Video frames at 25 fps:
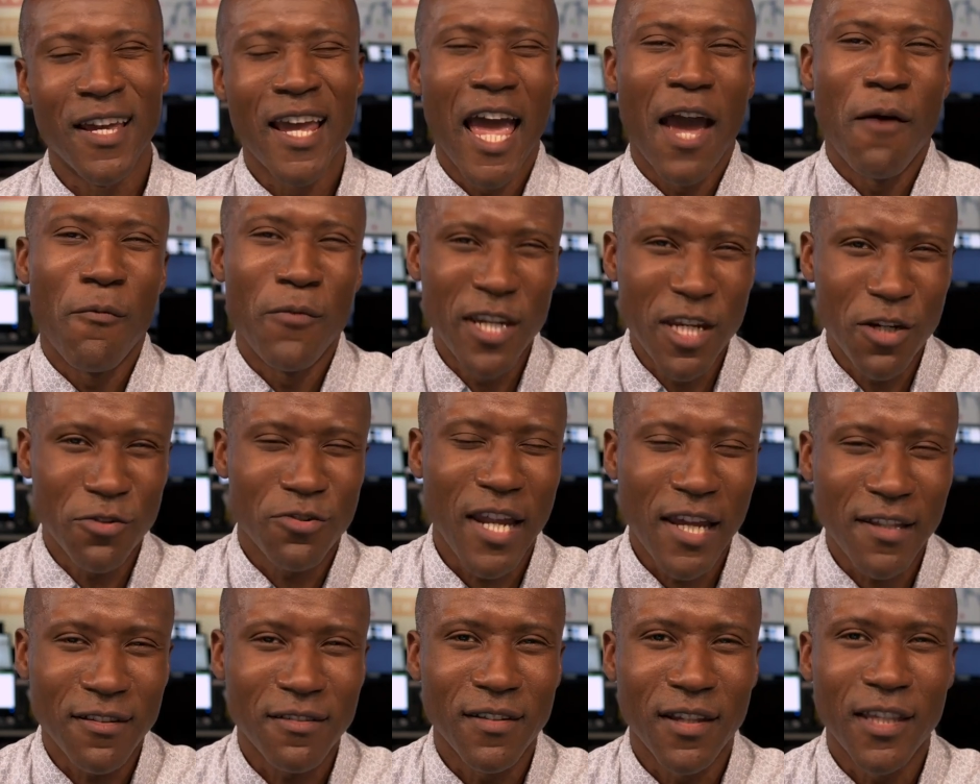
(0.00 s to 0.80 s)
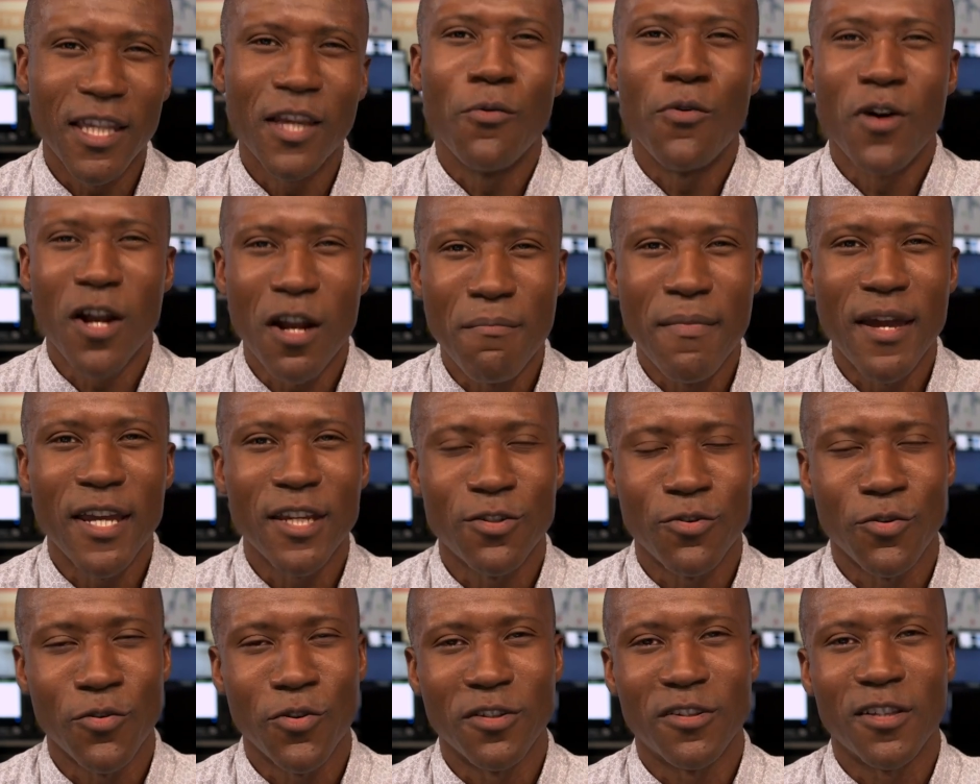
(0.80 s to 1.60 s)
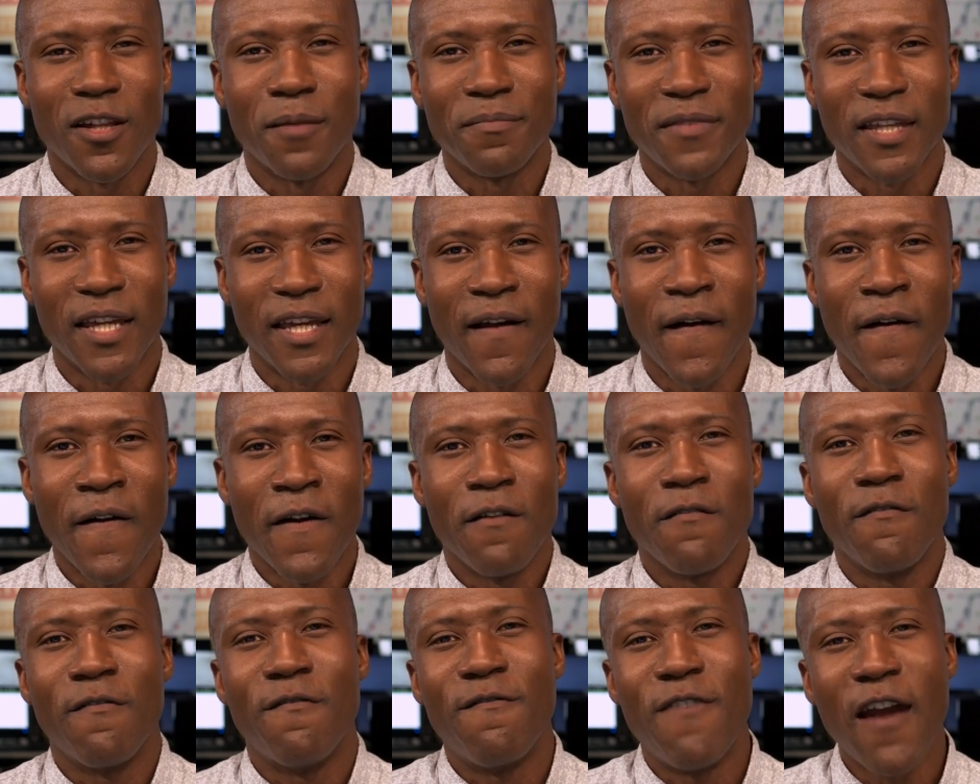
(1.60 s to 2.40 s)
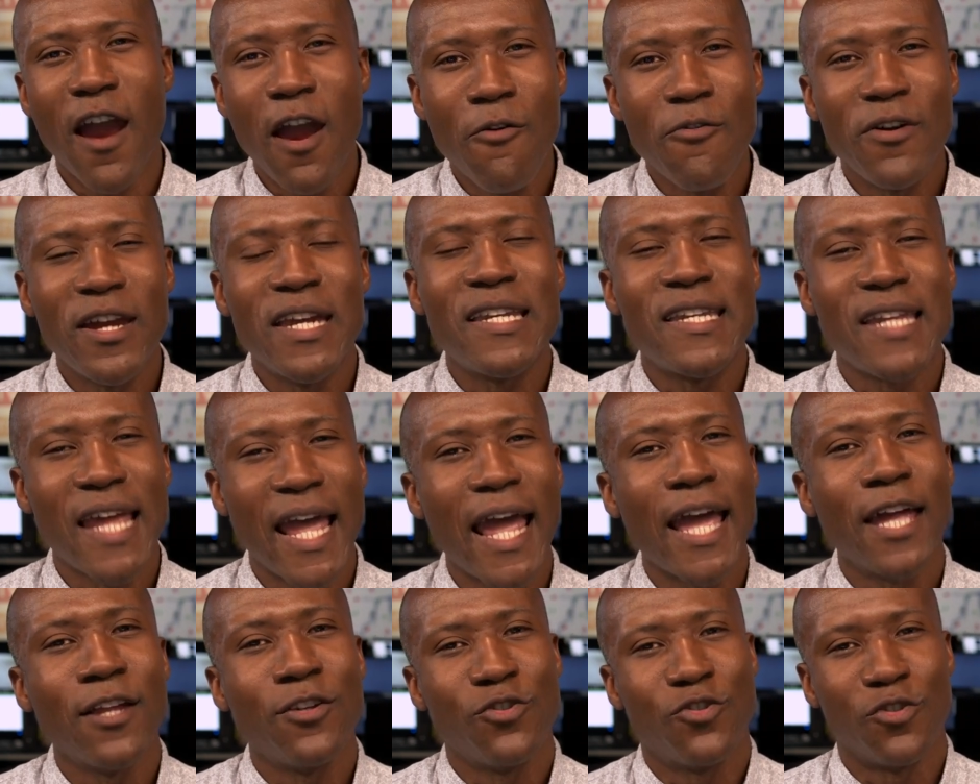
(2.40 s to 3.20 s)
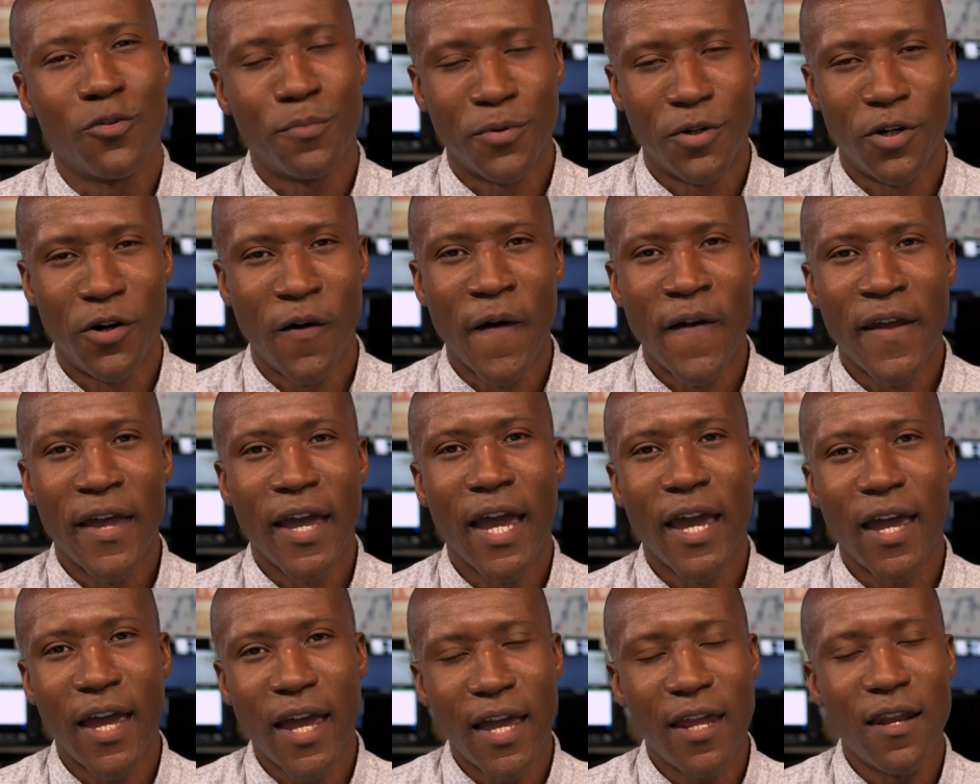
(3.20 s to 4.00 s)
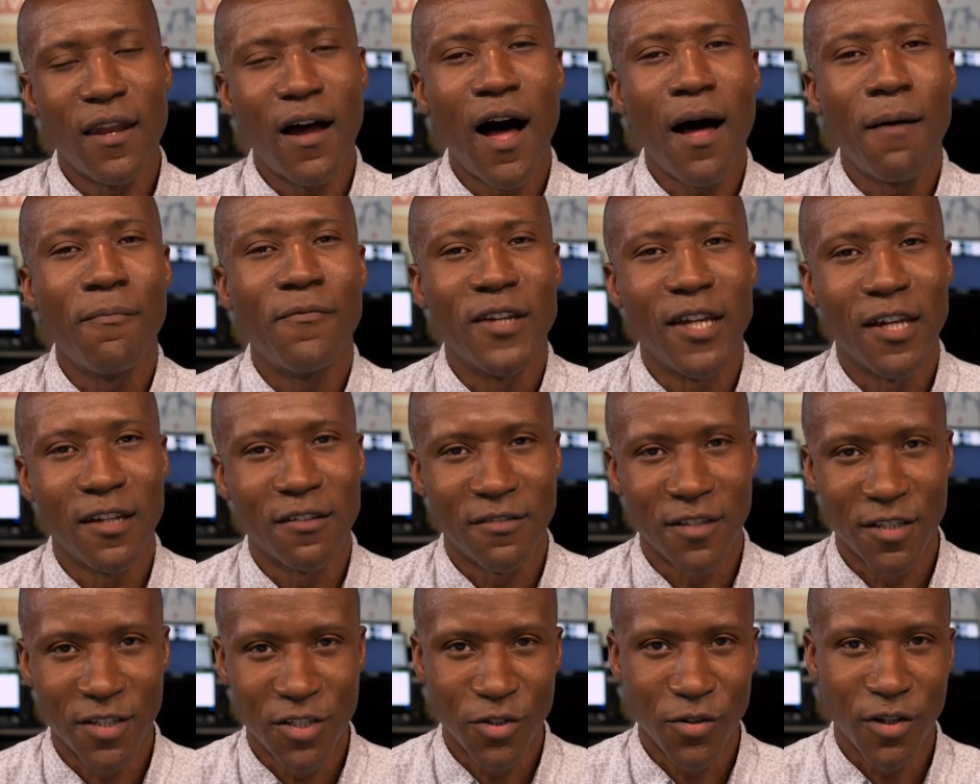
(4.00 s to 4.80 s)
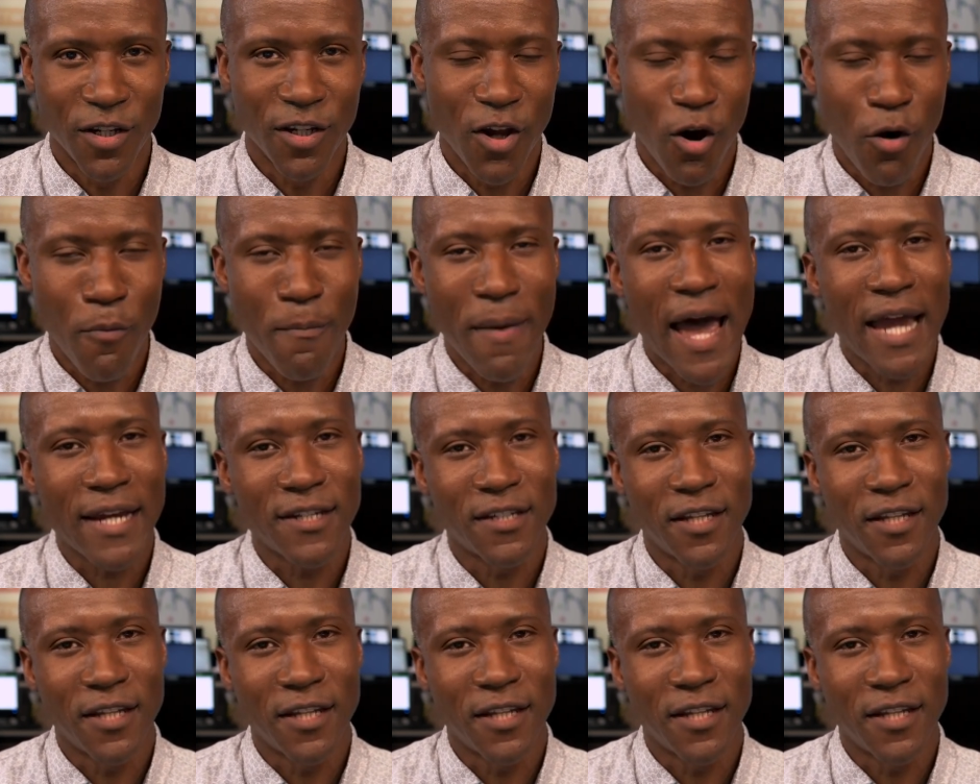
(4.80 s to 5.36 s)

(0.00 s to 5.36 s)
And when you're testing, you want to make sure there's something very tangible and, and obvious that you can go back